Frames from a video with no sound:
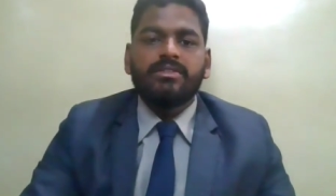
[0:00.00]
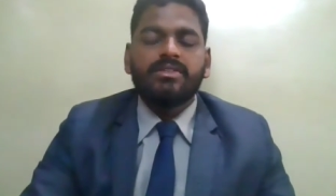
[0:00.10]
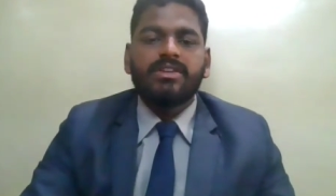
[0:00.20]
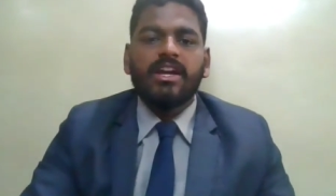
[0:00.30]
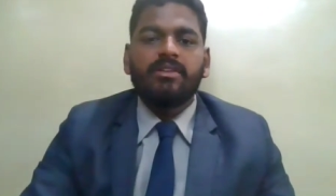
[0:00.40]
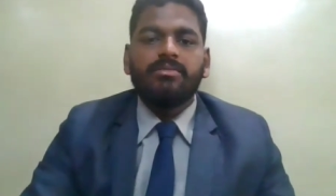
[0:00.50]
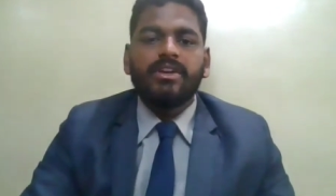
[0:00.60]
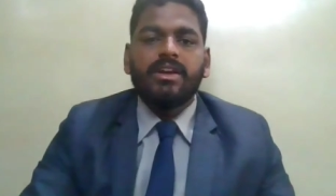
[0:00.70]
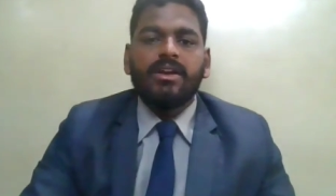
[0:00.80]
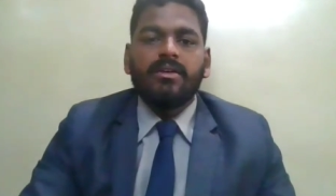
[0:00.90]
This can
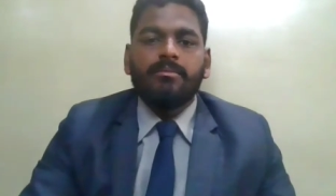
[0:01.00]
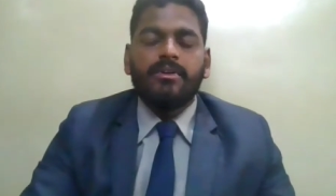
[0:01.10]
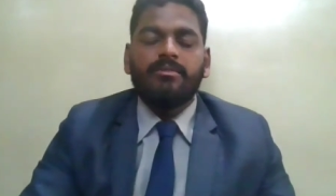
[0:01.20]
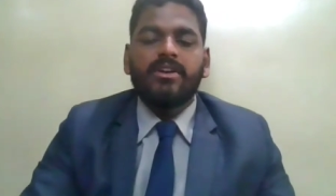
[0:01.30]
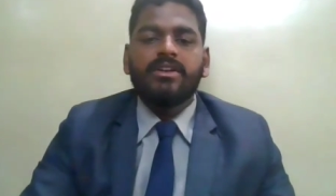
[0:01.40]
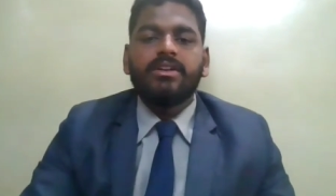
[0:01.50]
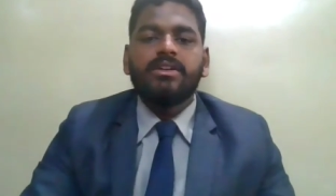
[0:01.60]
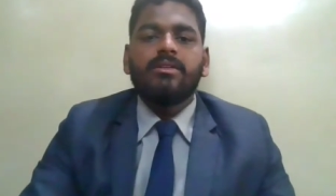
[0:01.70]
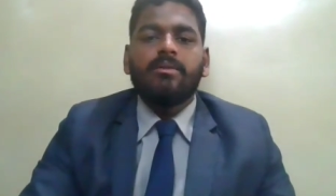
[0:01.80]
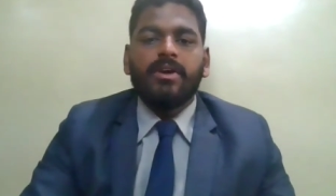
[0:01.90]
be
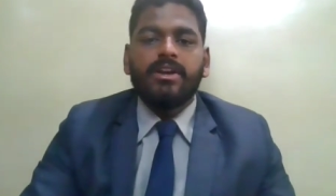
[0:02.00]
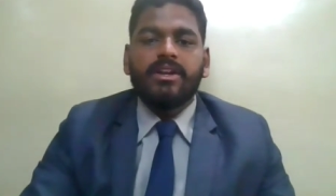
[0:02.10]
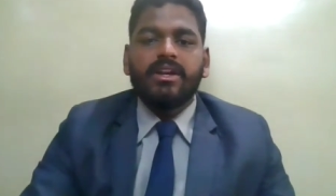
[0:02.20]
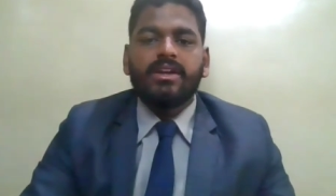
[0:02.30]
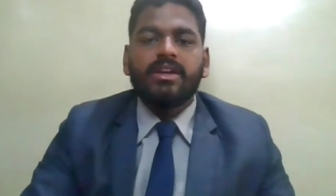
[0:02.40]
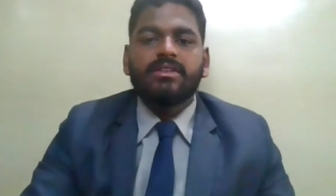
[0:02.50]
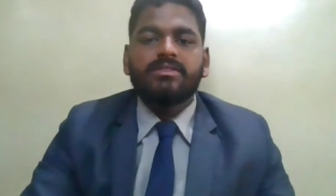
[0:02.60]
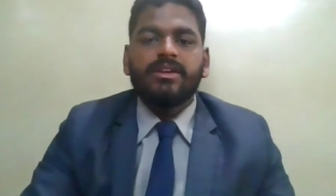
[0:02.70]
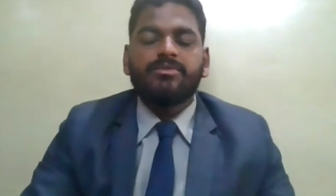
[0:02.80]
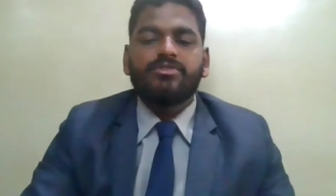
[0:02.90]
prevented by taking
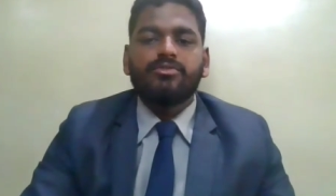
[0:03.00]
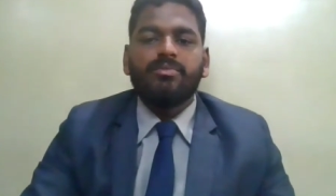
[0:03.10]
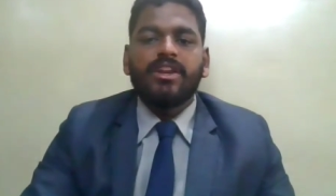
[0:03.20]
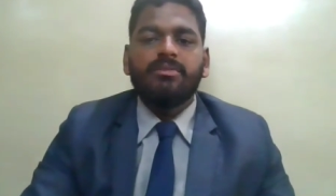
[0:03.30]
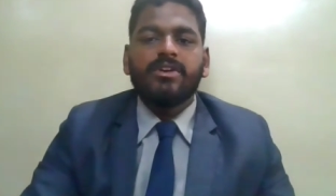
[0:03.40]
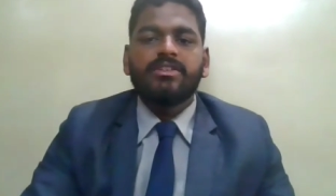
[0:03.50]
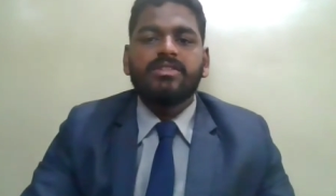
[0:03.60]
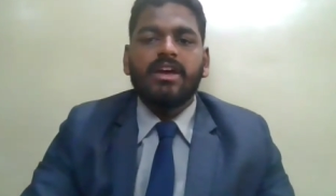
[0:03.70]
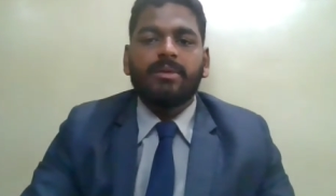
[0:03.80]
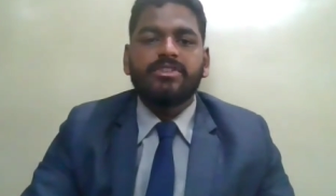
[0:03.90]
steps to
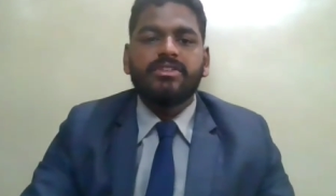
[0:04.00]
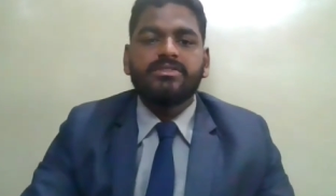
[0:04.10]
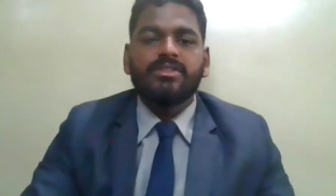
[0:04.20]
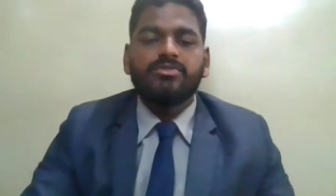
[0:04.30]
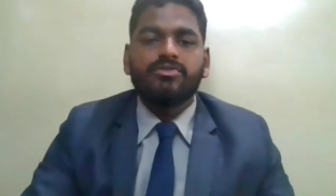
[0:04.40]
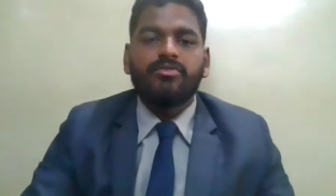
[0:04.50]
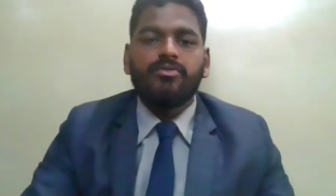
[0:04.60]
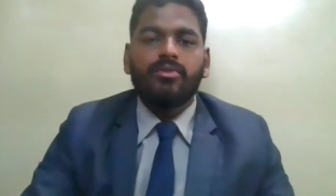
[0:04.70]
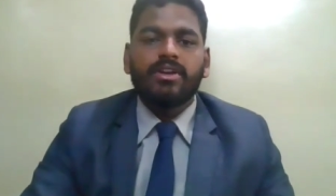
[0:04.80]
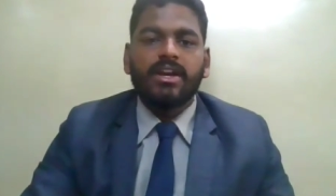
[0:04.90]
minimize absenteeism to
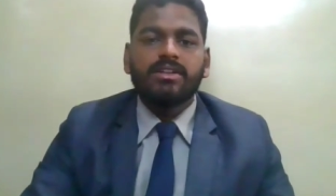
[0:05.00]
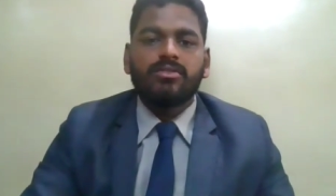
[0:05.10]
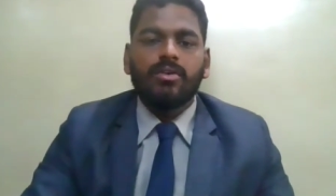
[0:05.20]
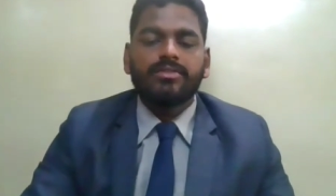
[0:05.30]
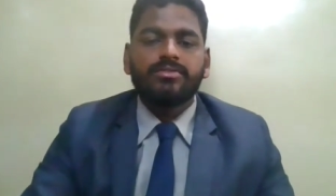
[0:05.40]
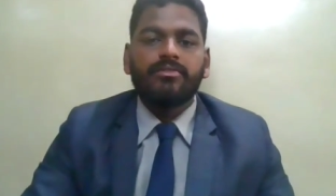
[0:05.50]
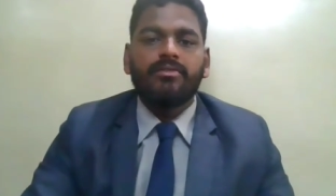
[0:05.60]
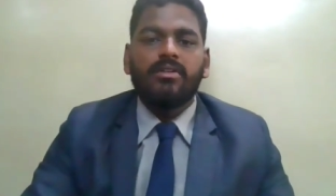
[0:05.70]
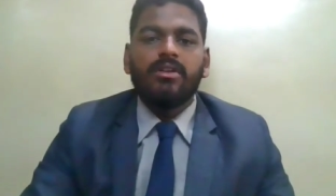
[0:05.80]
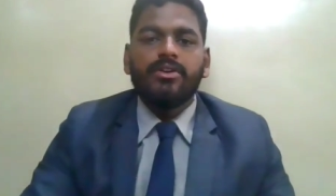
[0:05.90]
forecast loss
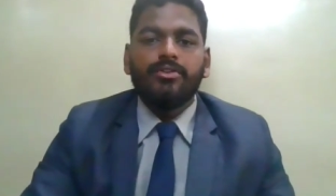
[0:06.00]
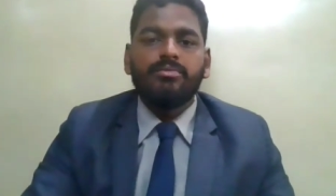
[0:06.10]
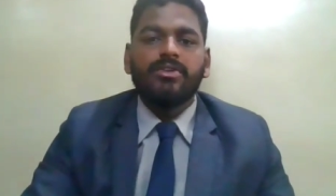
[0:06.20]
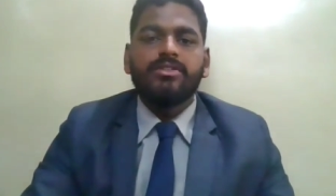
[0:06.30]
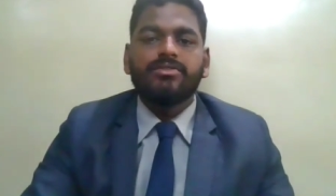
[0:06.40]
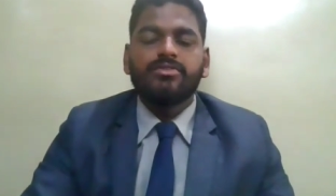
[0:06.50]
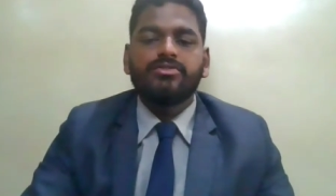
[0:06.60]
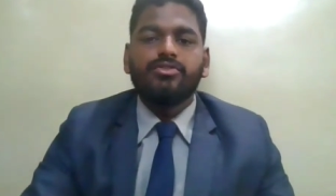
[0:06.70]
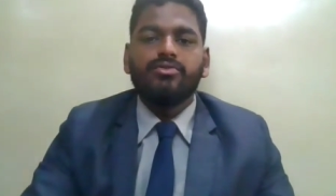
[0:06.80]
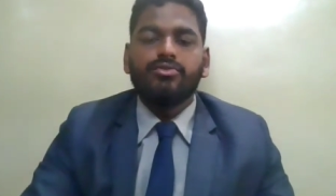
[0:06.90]
of human
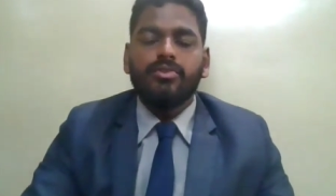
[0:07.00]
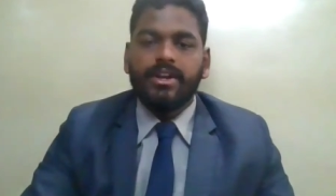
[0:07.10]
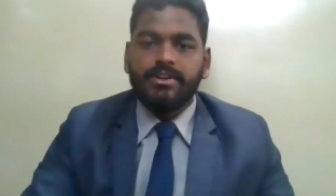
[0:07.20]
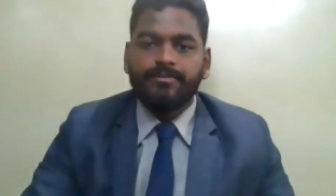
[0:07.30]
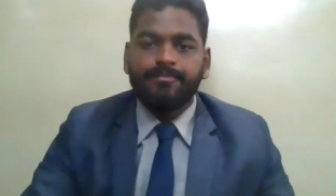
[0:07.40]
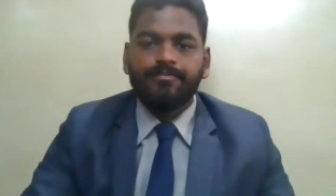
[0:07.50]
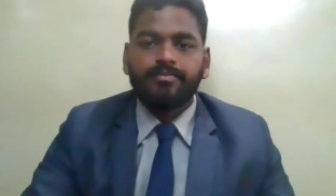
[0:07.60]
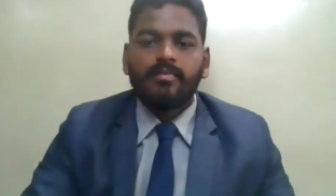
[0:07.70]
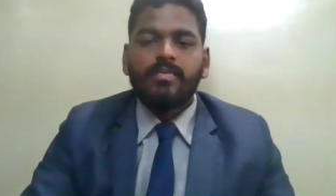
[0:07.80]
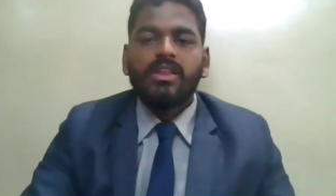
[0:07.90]
resource due to it.
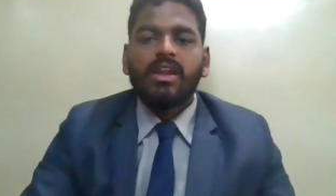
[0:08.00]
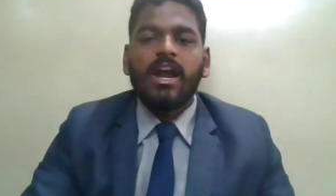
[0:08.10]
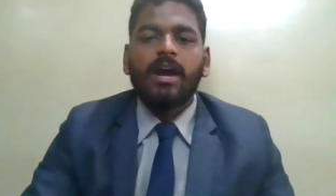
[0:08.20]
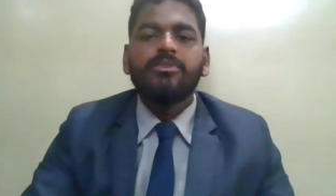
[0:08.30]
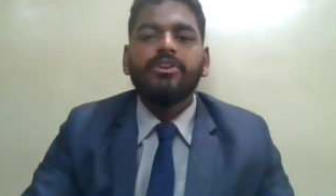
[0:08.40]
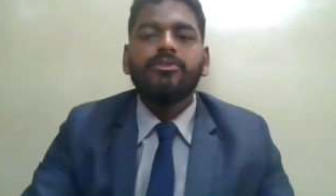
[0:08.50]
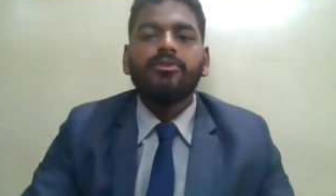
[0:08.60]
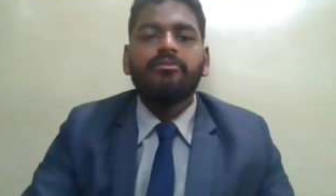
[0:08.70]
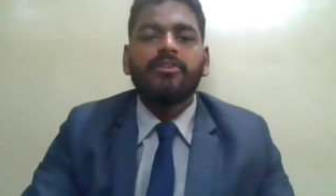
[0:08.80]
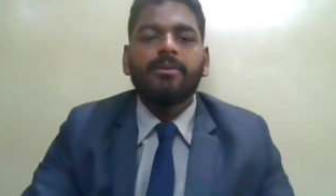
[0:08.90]

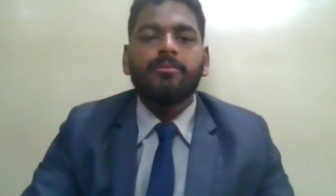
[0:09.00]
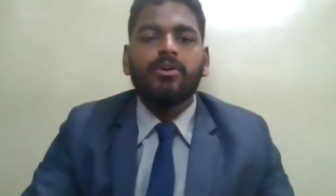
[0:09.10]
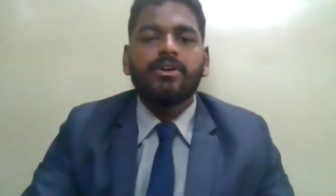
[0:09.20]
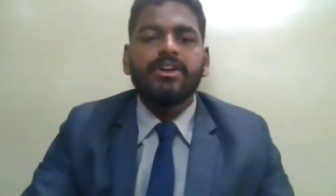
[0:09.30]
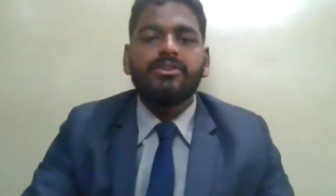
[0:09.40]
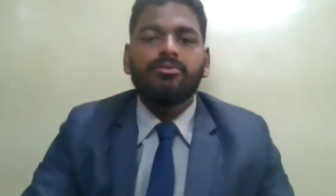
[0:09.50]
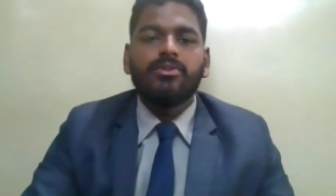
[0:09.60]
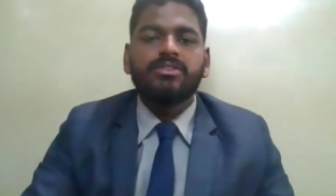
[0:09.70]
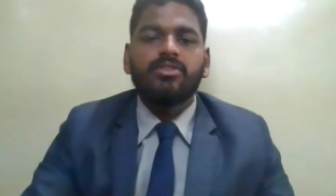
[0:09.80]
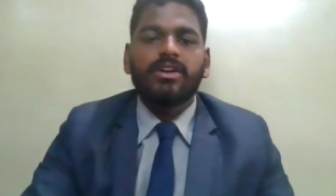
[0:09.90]
Aptitude of employee
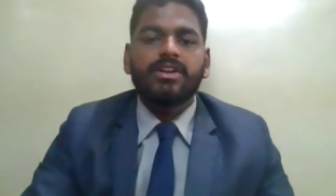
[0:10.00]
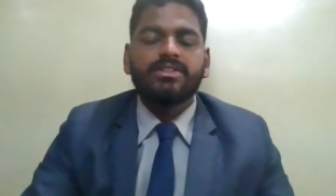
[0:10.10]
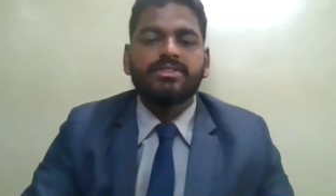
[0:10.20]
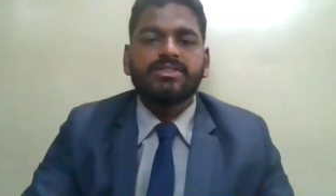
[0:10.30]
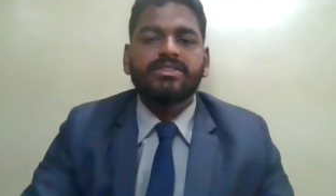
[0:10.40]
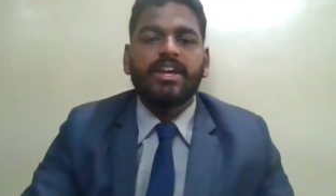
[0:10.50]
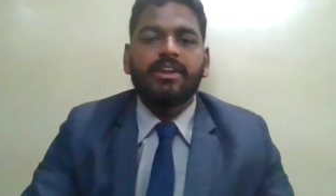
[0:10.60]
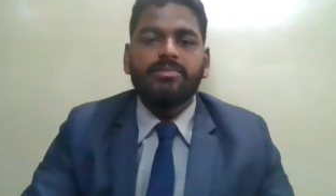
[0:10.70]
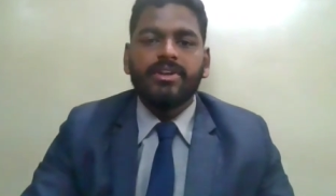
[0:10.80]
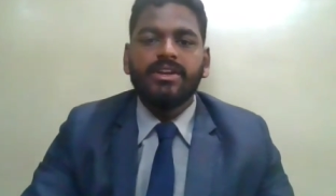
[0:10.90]
towards organization
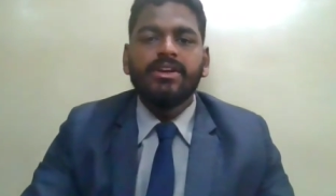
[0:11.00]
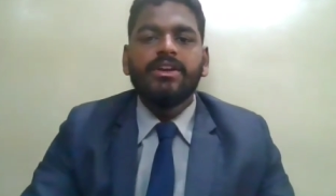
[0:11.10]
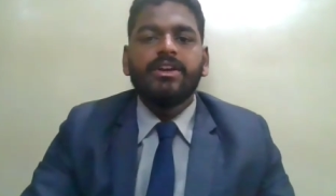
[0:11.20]
can be